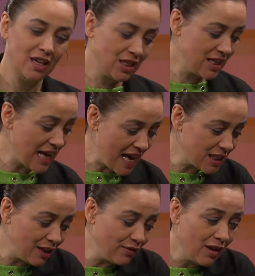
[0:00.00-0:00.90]
She's
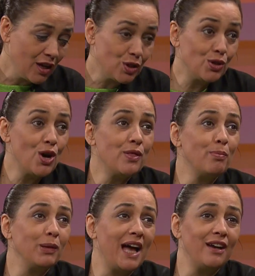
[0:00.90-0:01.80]
asking to know the
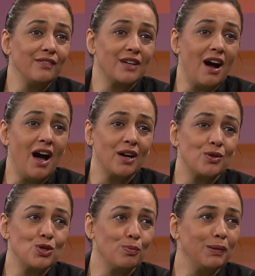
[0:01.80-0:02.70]
plan of God.
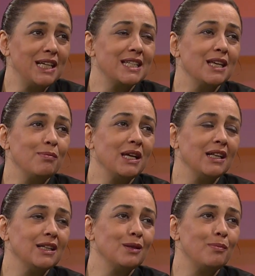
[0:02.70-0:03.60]
"Could you please give me a
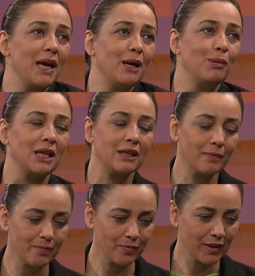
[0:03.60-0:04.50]
little baby?"
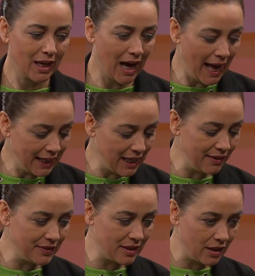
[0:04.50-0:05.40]
God
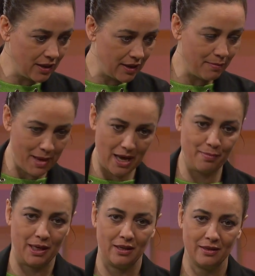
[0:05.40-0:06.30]
gives her a
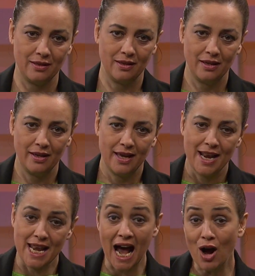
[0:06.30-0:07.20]
baby.
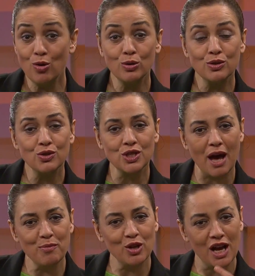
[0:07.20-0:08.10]
Now
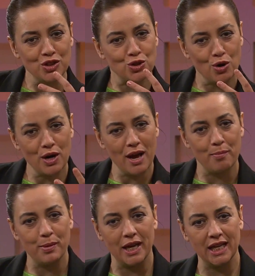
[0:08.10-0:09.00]
Samuel has grown
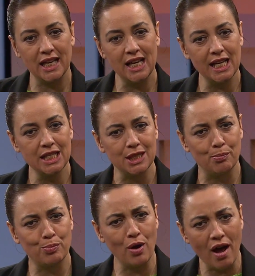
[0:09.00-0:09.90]
up, and he is the
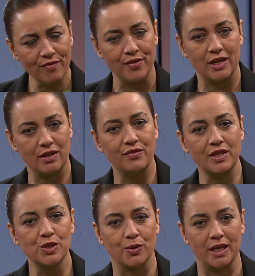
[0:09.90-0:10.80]
prophet of
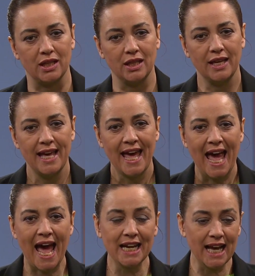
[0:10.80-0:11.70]
Israel.
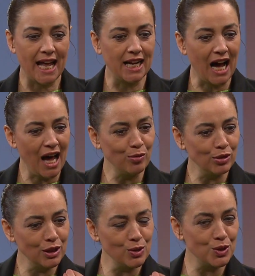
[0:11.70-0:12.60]
And God
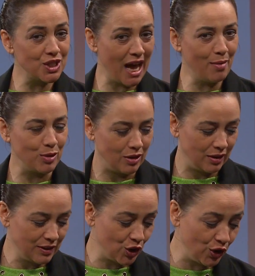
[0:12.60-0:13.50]
will use Samuel.
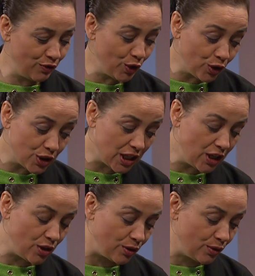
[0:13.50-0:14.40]
So if you
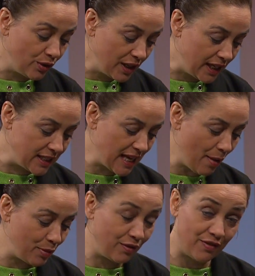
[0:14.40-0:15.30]
continue in
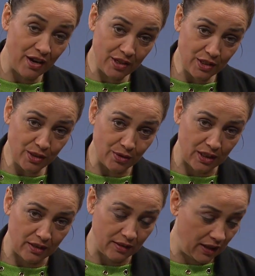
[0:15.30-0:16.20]
Samuel, very soon,
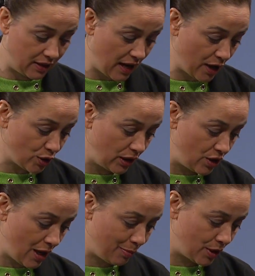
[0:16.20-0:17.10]
in
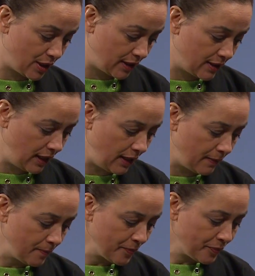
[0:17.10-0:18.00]
chapter 16,
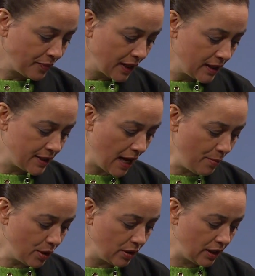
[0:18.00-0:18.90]

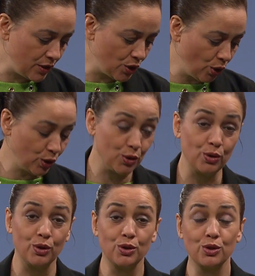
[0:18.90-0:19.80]
Samuel is told
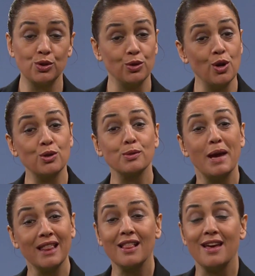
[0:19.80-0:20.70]
to go to
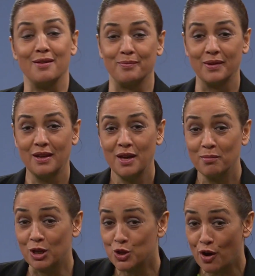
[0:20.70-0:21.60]
Bethlehem.
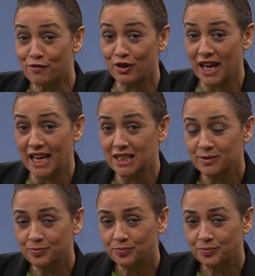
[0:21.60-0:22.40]
Because don't forget